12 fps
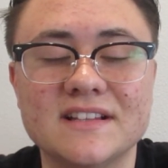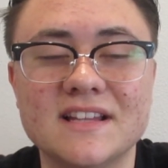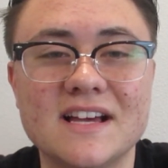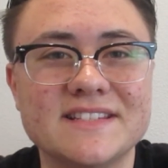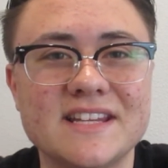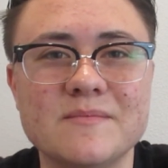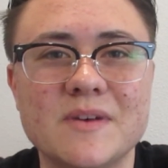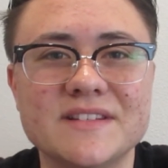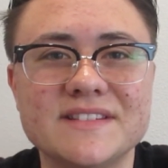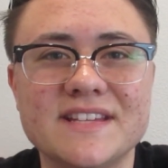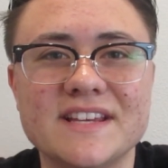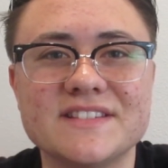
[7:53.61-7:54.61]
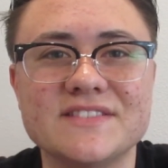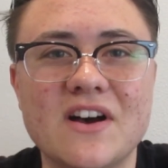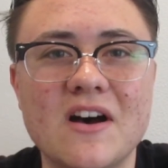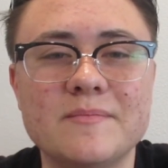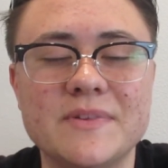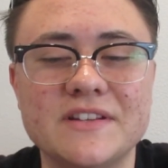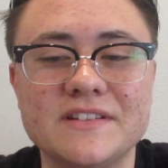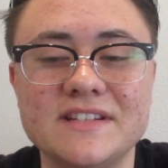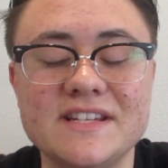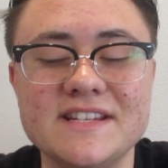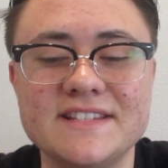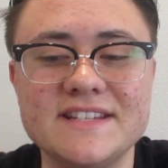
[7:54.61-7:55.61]
last 8 months has not
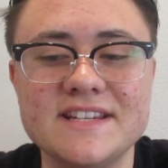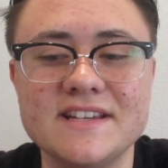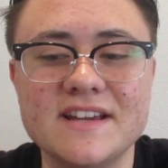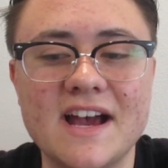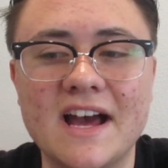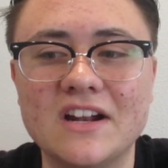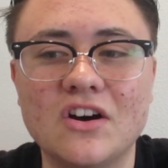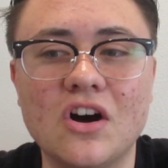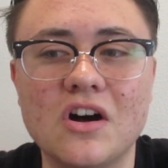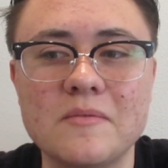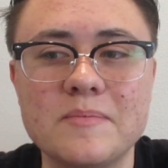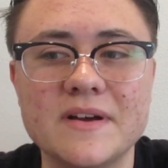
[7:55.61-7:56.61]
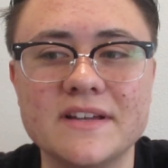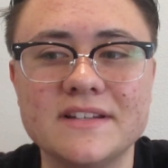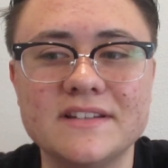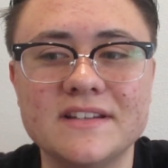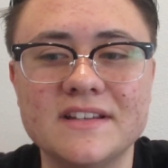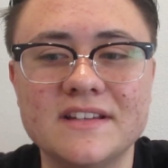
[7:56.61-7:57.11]
been easy at all, but